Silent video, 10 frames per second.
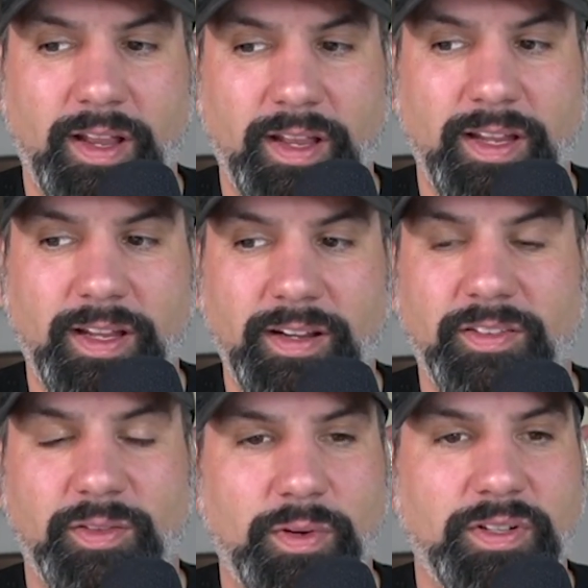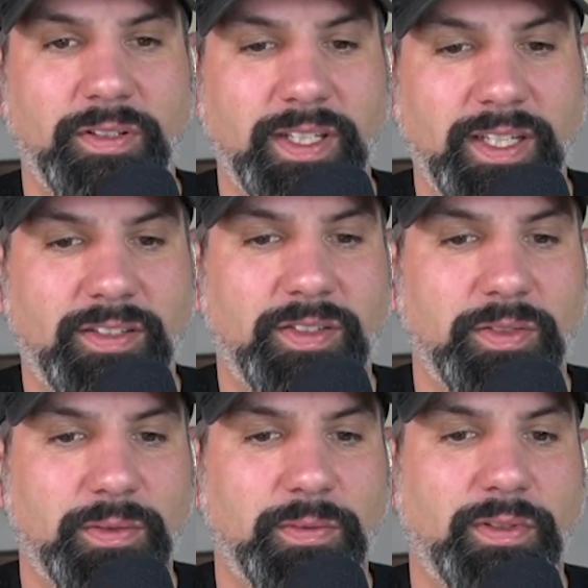it is going to lead
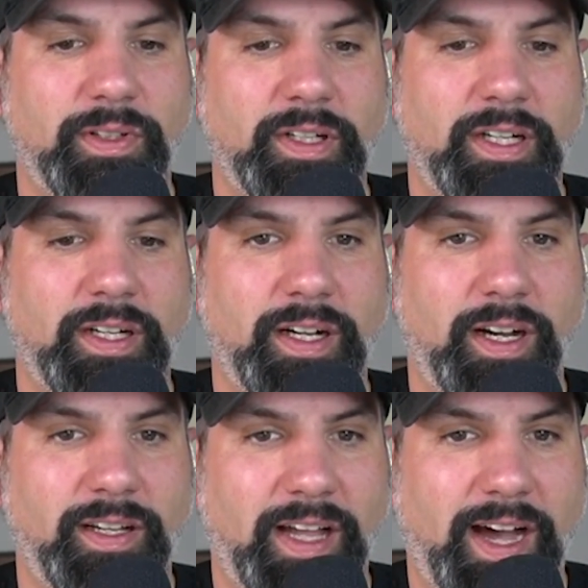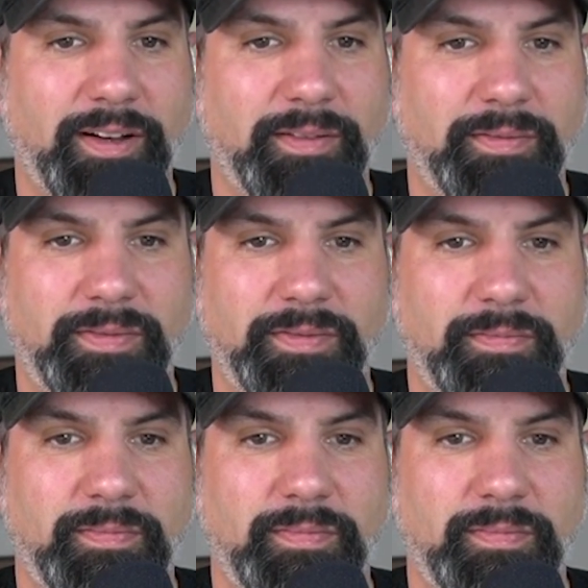to a lot of